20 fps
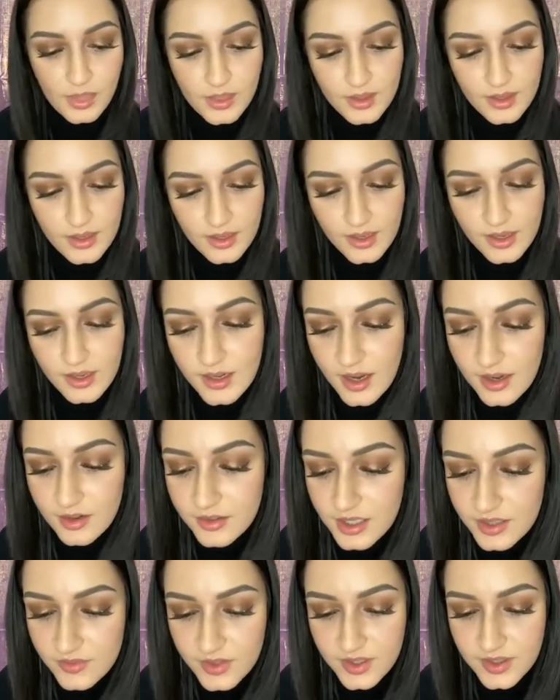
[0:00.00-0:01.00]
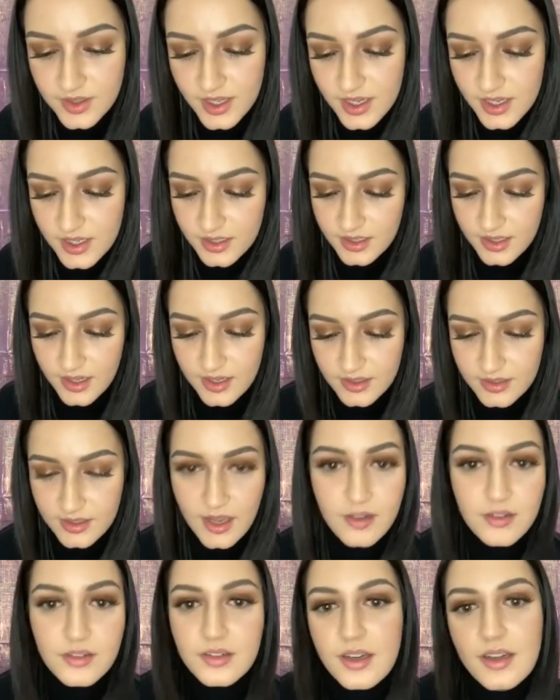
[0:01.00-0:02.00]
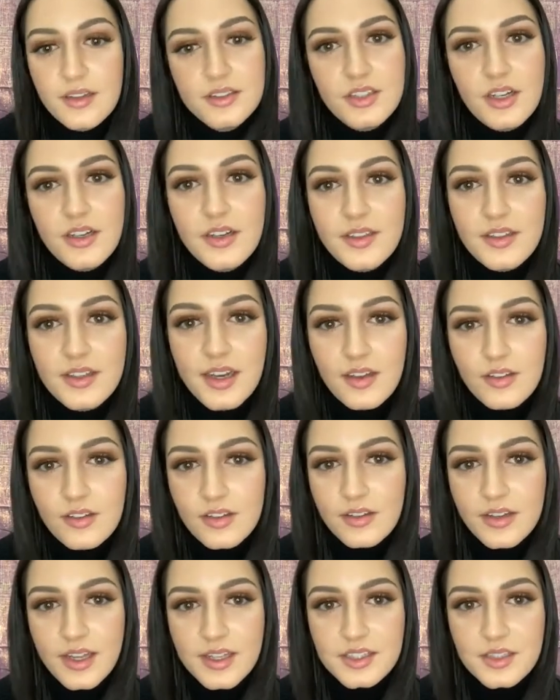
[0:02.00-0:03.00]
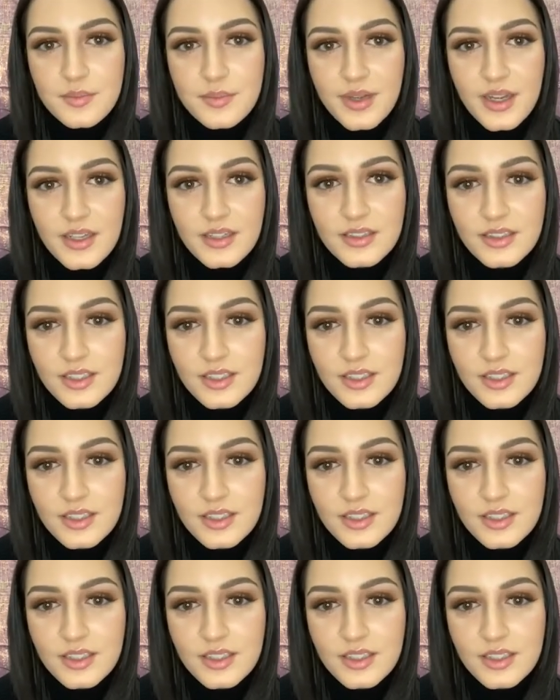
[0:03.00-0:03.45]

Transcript: And I don't even think, Jonathan, how long has it been?